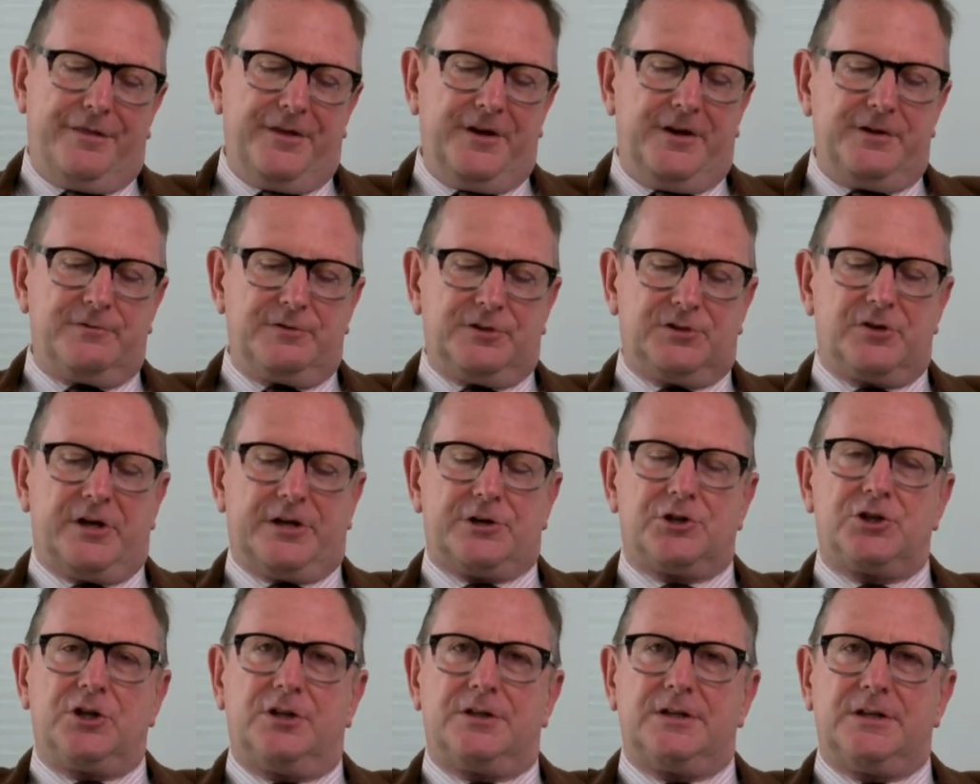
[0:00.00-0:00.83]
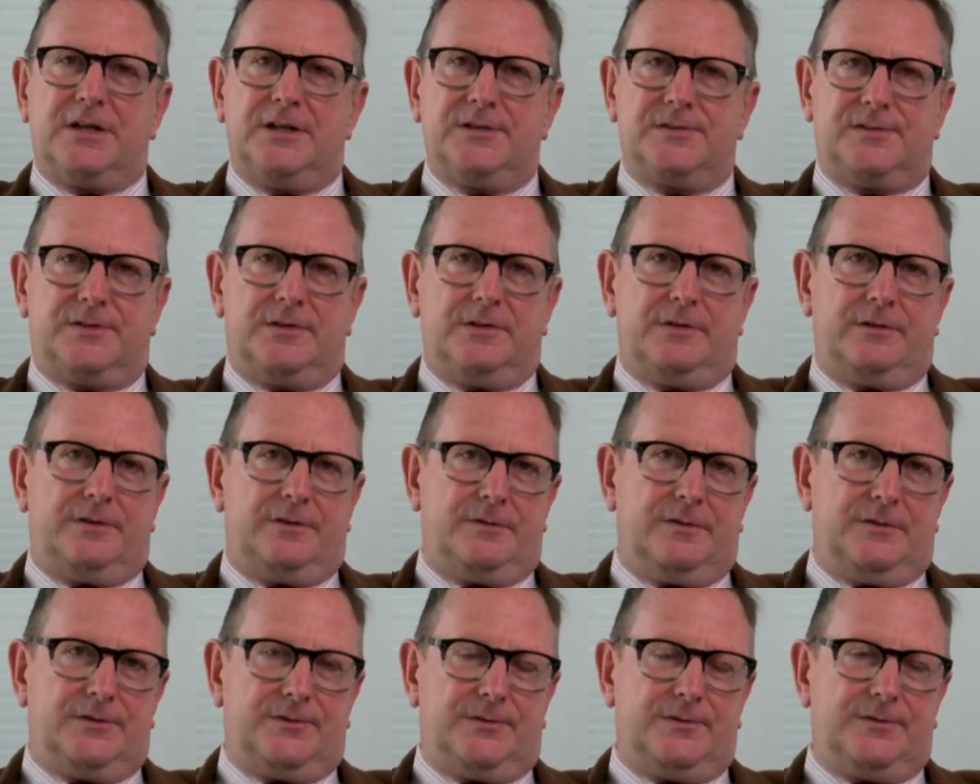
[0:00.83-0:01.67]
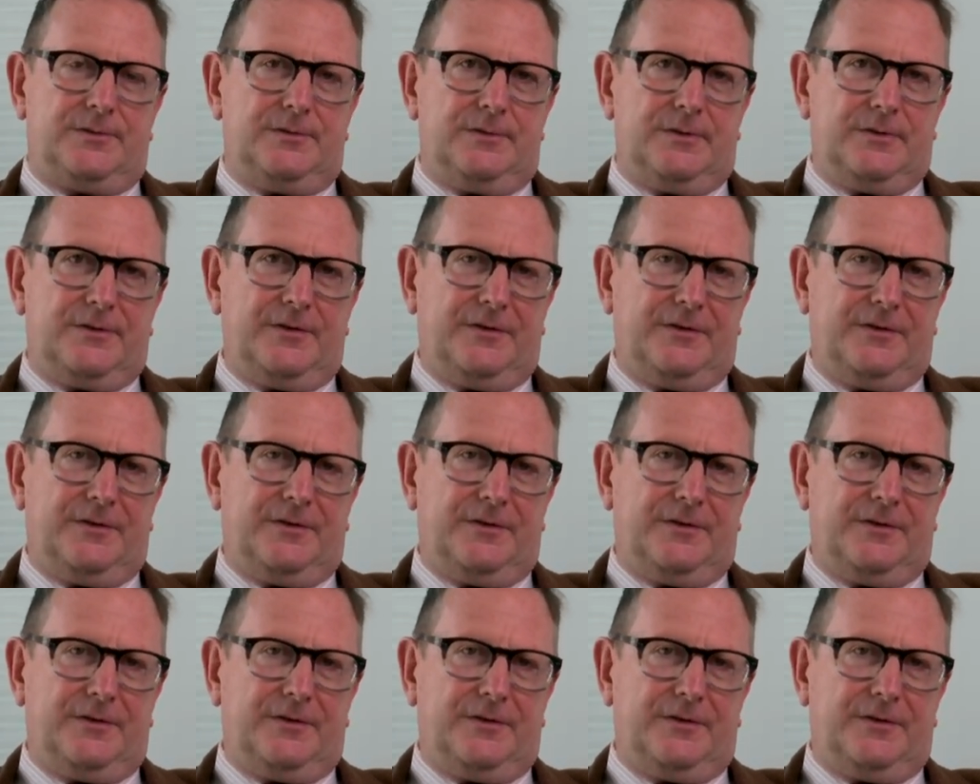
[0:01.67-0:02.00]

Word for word: The third restriction is that